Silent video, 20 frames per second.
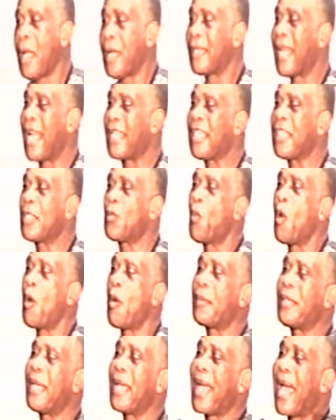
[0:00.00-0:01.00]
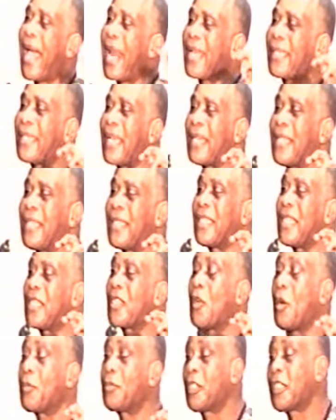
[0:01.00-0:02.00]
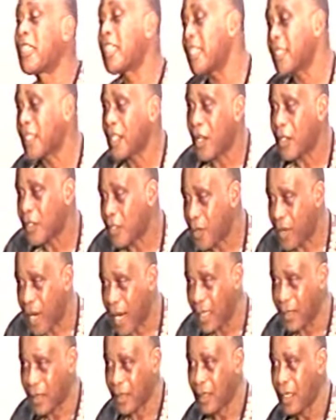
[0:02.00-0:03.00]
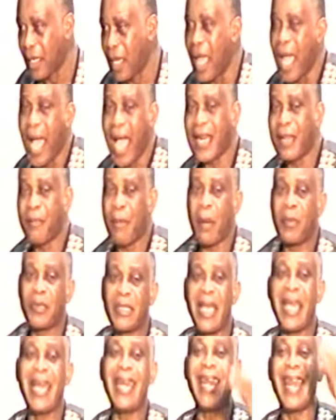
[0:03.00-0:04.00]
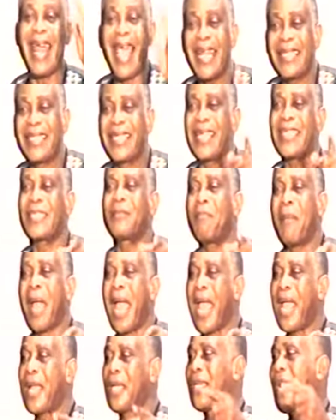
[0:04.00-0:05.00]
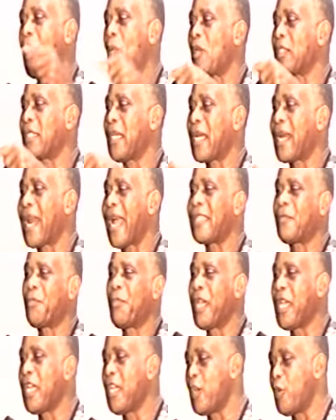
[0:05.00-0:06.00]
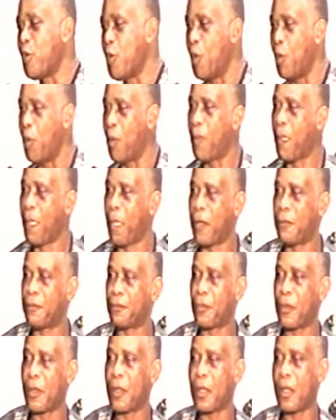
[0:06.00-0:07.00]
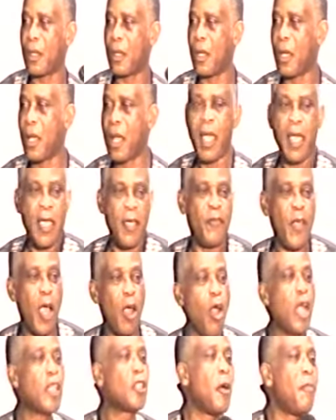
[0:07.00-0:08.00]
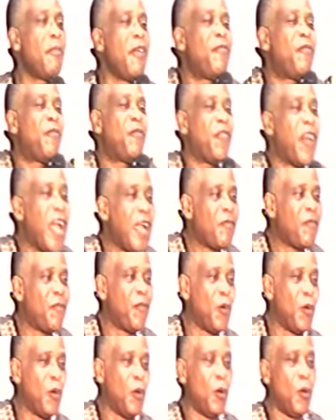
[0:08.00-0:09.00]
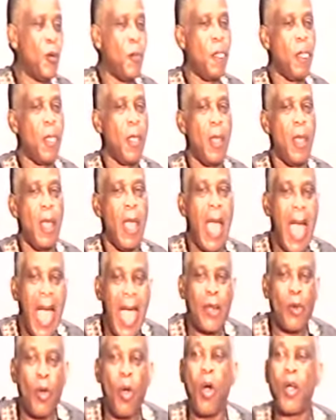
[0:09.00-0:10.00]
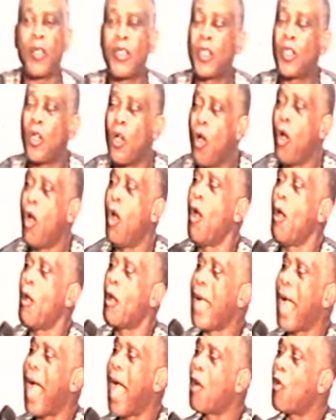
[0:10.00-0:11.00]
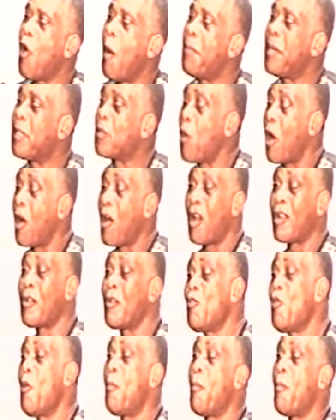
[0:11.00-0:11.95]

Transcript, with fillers: That is one of the characteristics of Jesus Christ. And the Bible says, Let this mind that was in Christ be in you. If you are going to be faithful and also accomplish what God, you